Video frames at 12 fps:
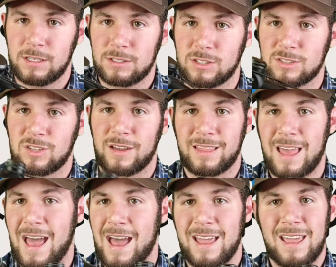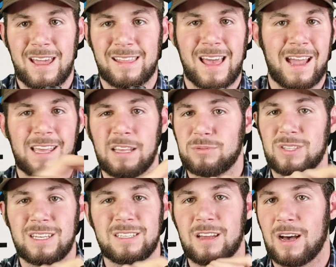just like that. And that keeps
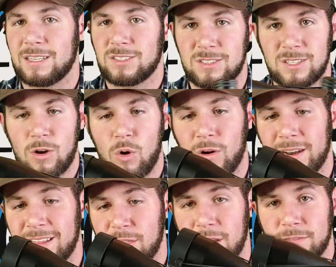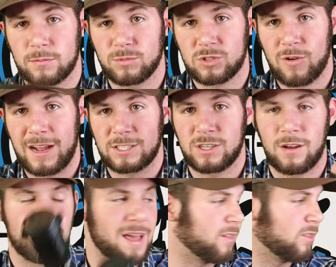any dust or anything from scratching
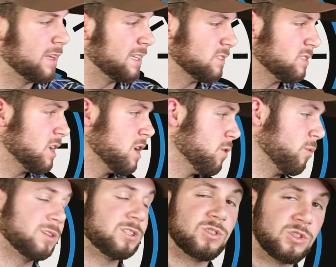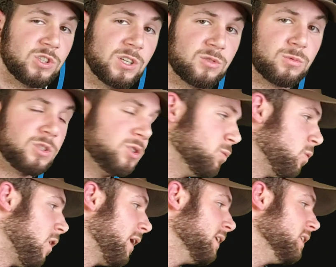up that lens, which is just what you
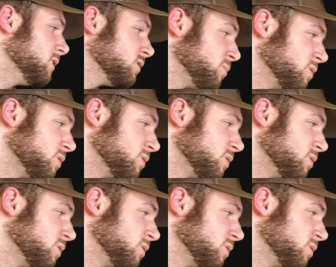want to